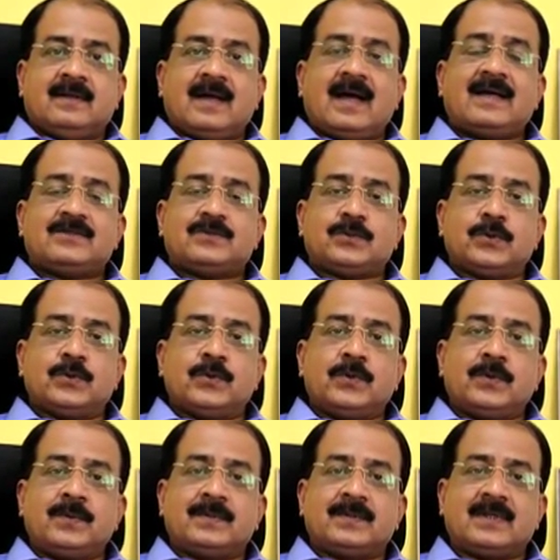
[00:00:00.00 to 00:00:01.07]
as
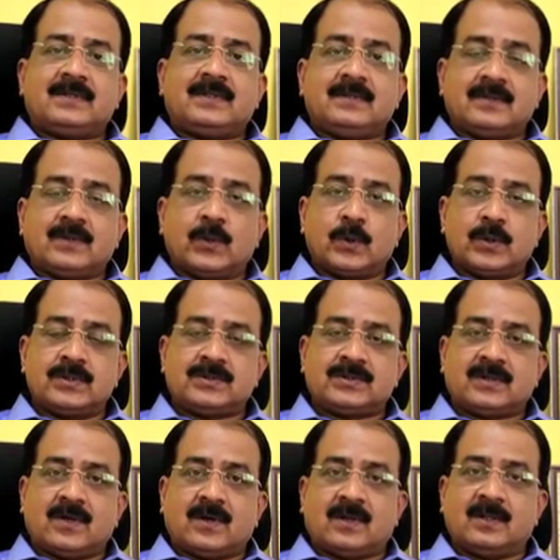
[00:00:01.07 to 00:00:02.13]
to the
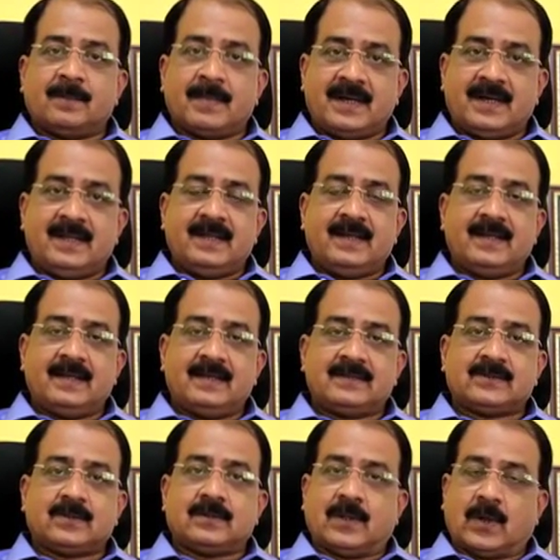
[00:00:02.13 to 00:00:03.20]
goods or the
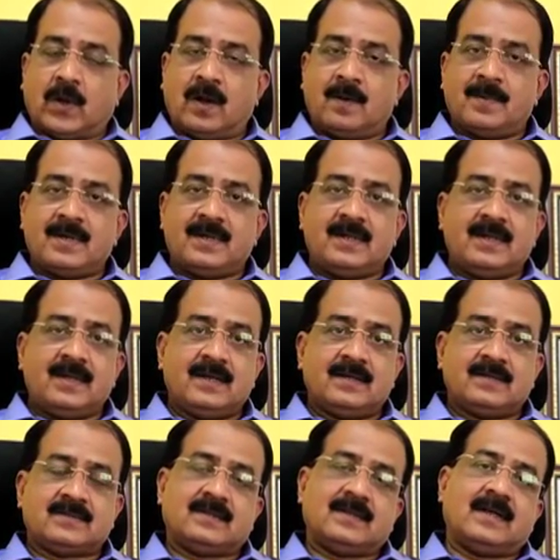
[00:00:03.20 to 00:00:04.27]
materials or the raw
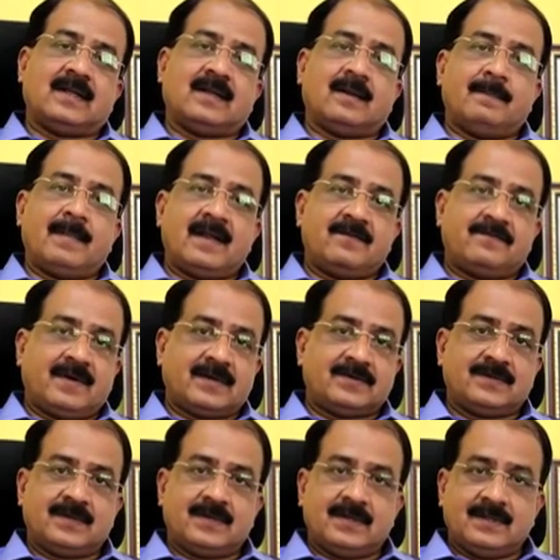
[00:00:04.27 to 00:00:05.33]
materials that are
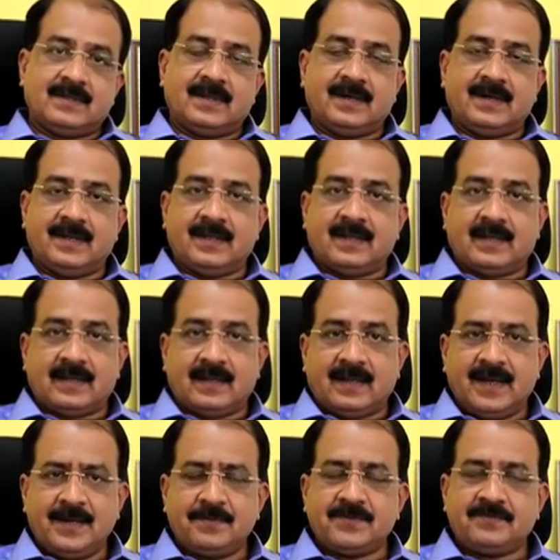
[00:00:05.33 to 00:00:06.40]
manufactured in India.
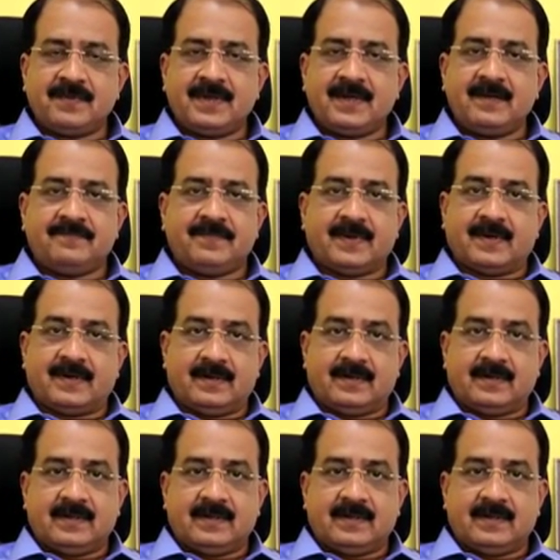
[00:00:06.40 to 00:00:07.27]
It was very difficult.